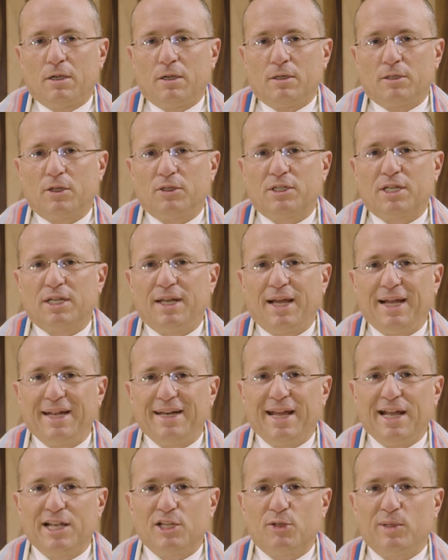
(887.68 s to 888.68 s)
So
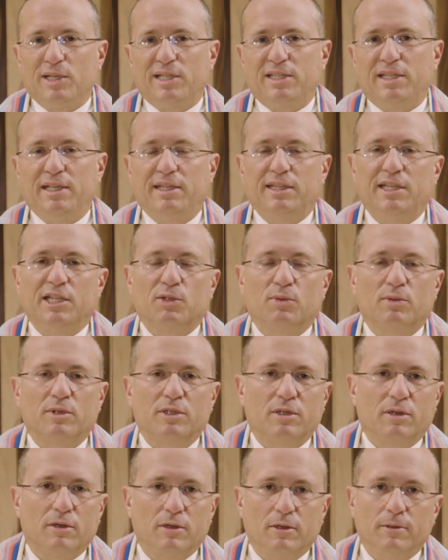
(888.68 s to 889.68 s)
tonight, as we seek this
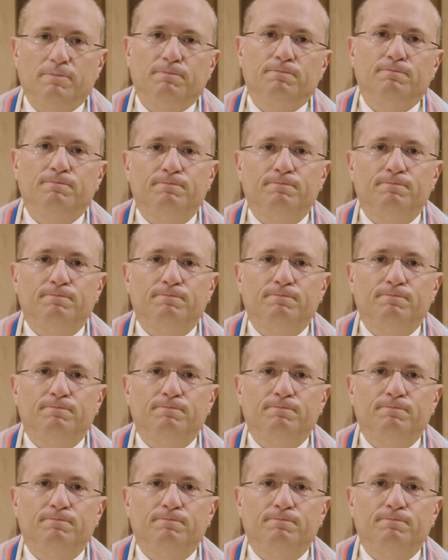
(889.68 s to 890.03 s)
return,